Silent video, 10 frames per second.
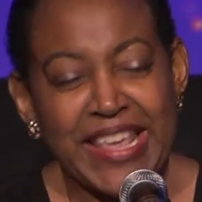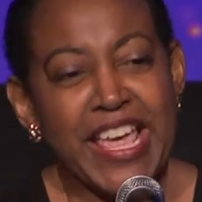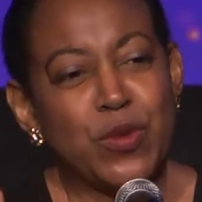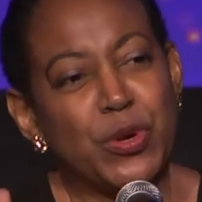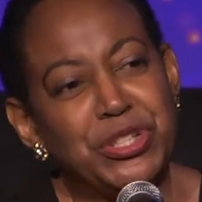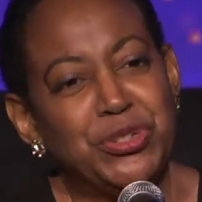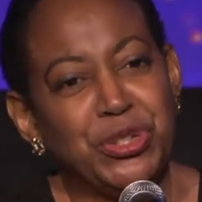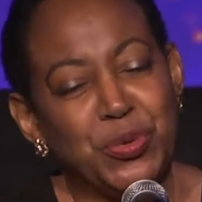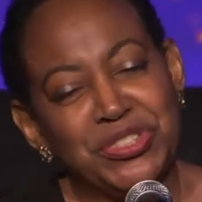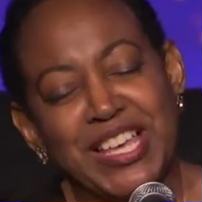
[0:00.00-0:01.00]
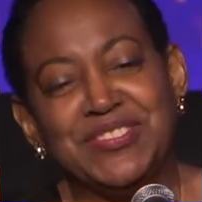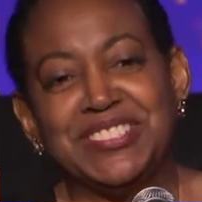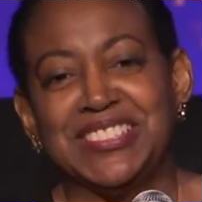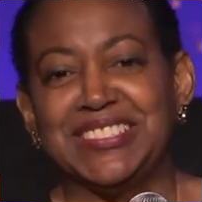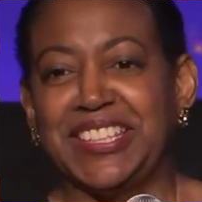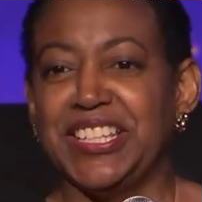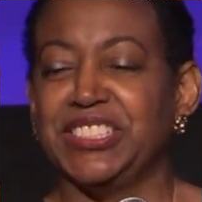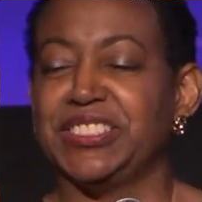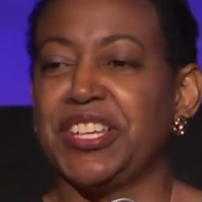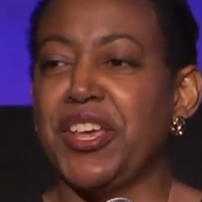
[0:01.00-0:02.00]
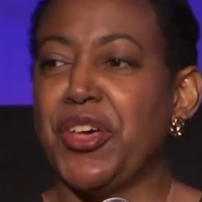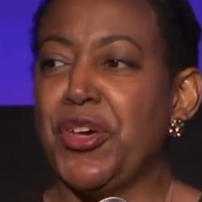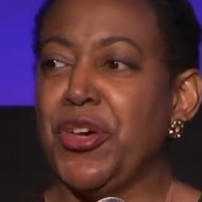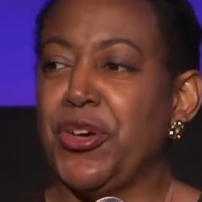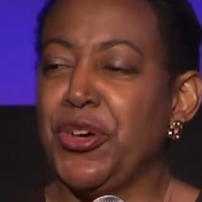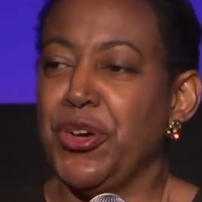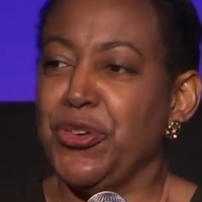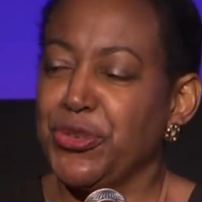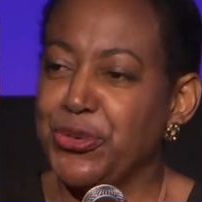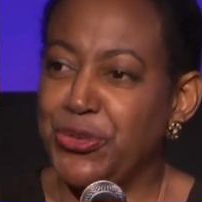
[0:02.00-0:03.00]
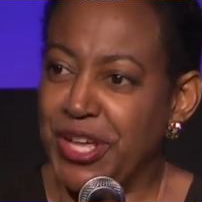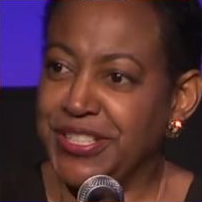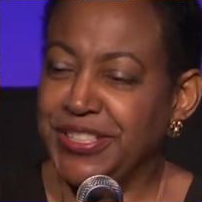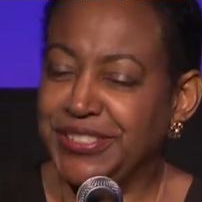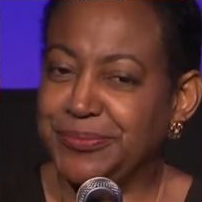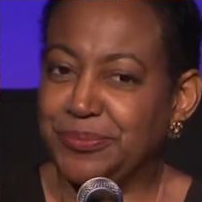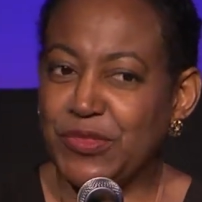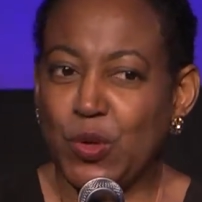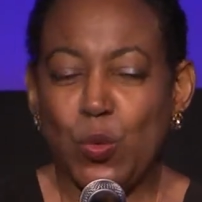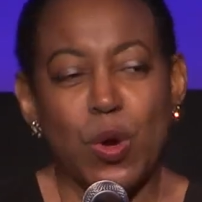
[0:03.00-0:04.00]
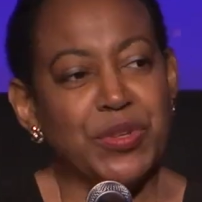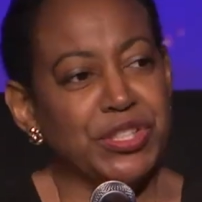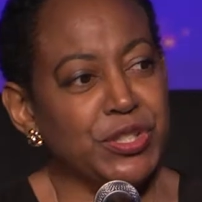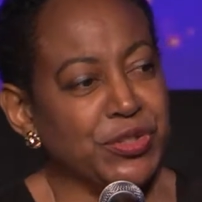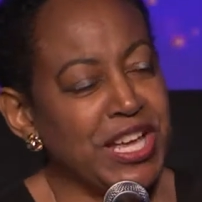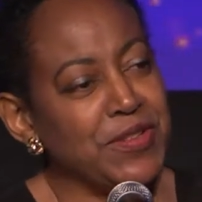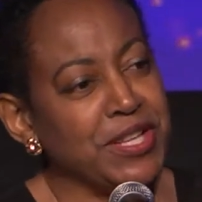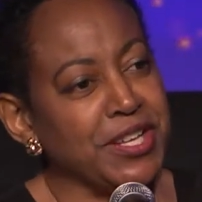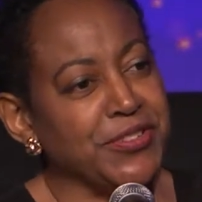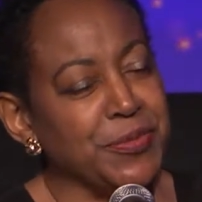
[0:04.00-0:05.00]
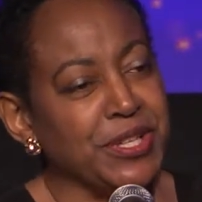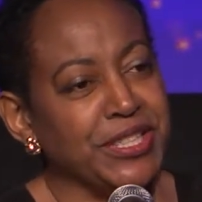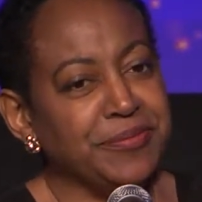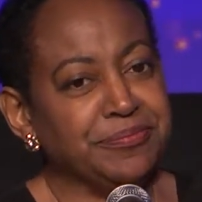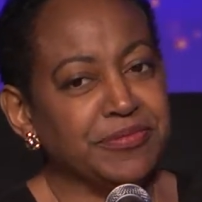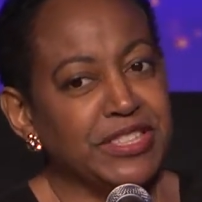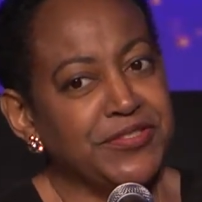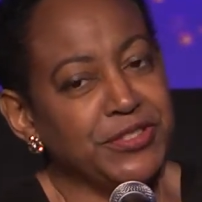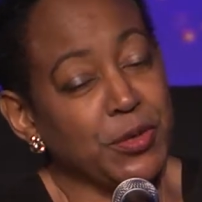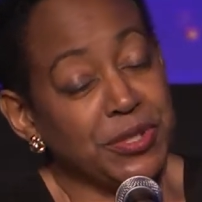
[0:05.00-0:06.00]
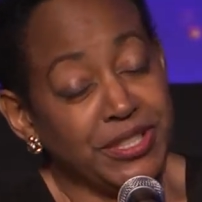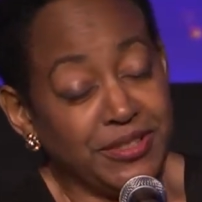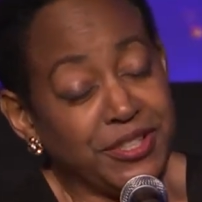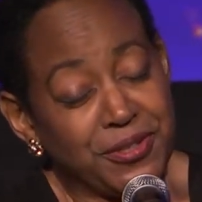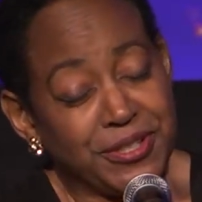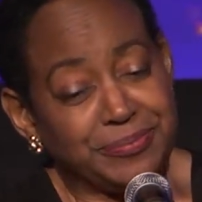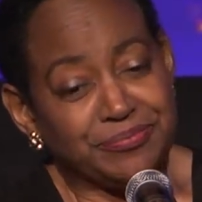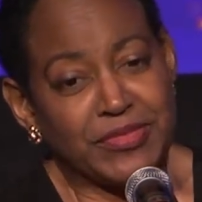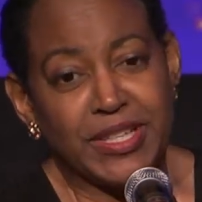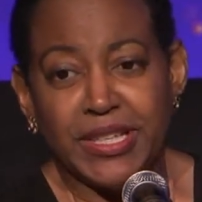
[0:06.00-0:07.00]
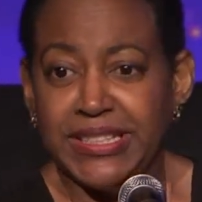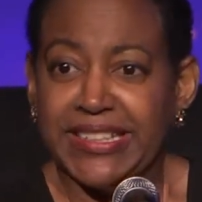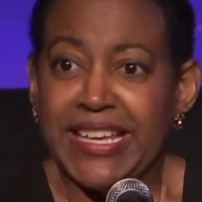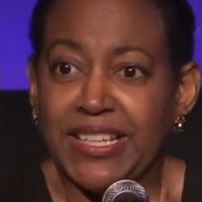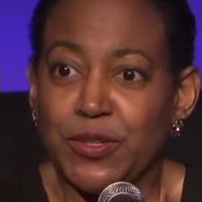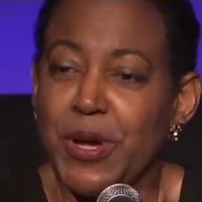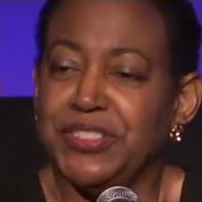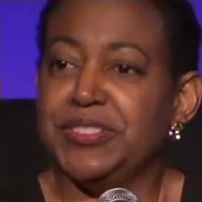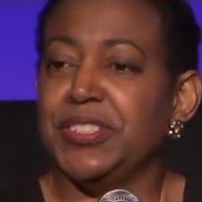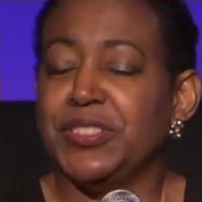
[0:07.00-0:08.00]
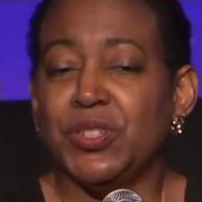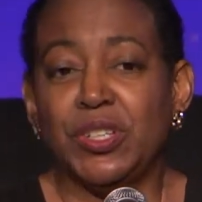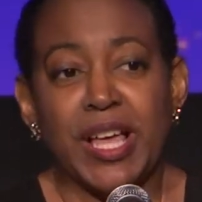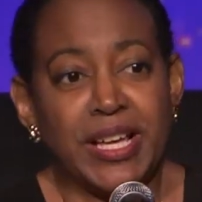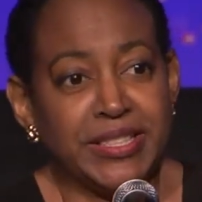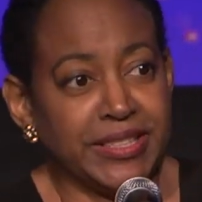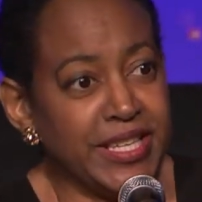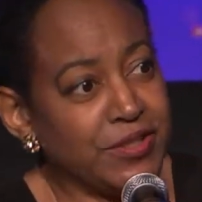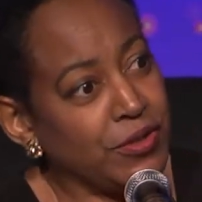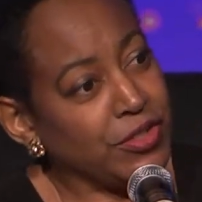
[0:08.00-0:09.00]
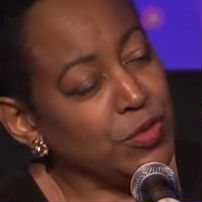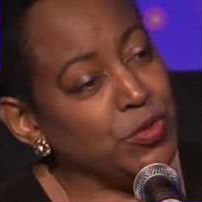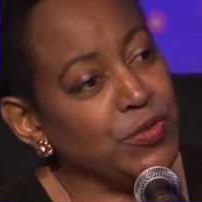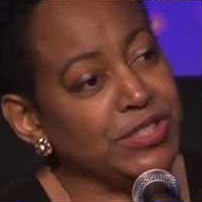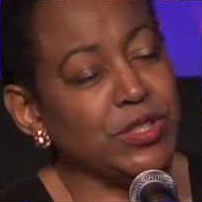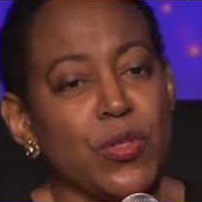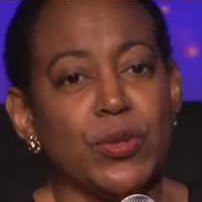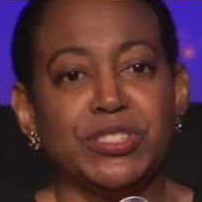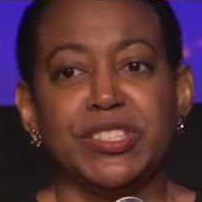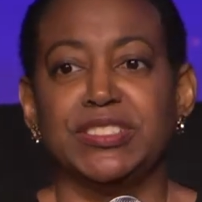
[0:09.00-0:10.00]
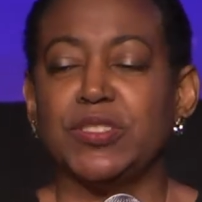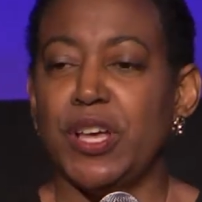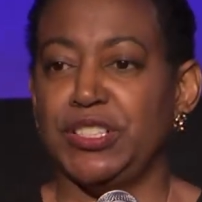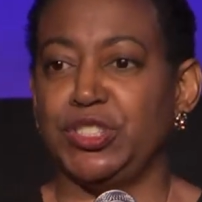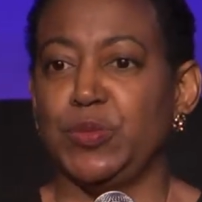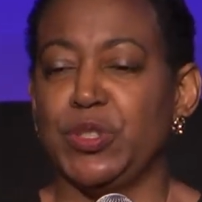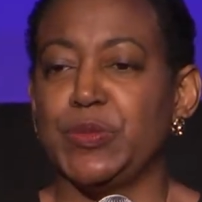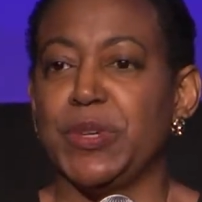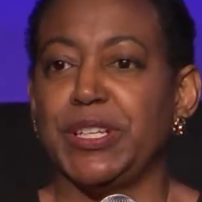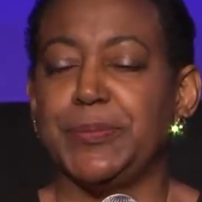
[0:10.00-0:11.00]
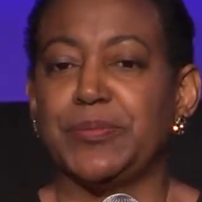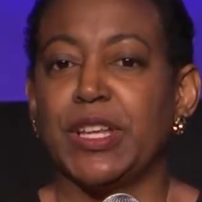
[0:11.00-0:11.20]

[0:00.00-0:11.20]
And what do you do when you have 6 kids for fun? Well, when you don't have a lot of money, even though we didn't know it, you can't go out to dinner a lot, you can't go to the movies, those things cost too much money.